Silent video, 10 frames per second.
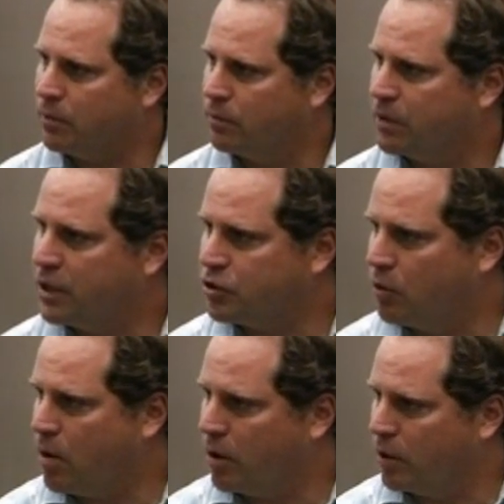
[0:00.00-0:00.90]
up in
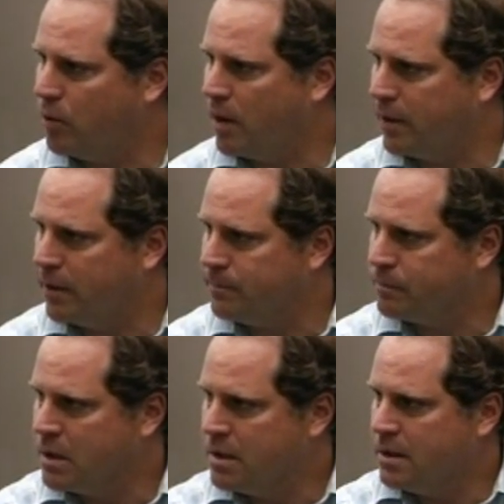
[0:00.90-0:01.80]
Kitchener-Waterloo area.
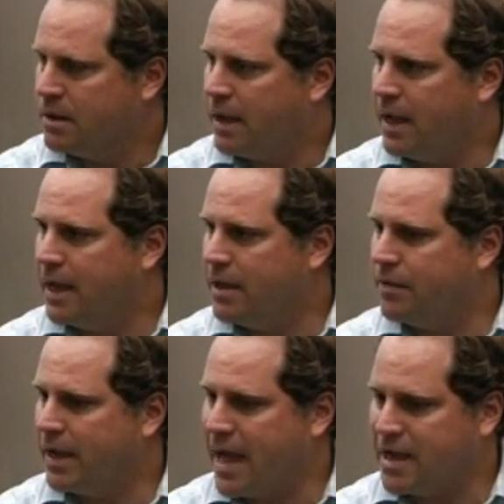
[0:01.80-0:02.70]

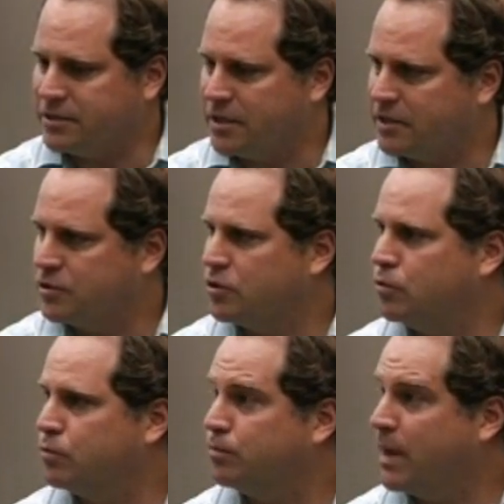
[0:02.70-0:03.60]
And they asked us
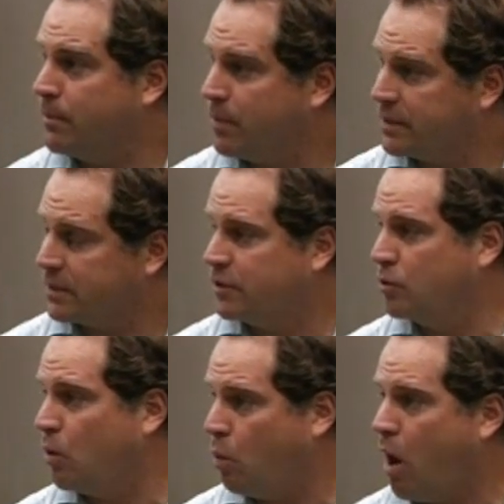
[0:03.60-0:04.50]
to
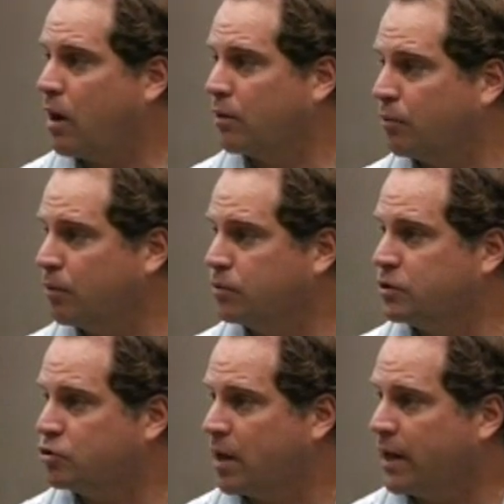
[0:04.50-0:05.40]
basically do a
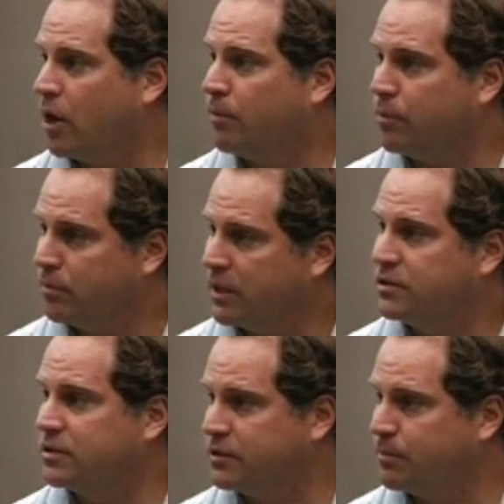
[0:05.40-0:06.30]
walkthrough to try to help them
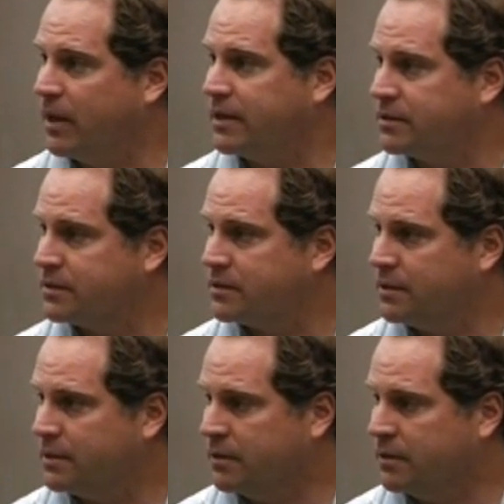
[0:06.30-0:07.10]
lease the space.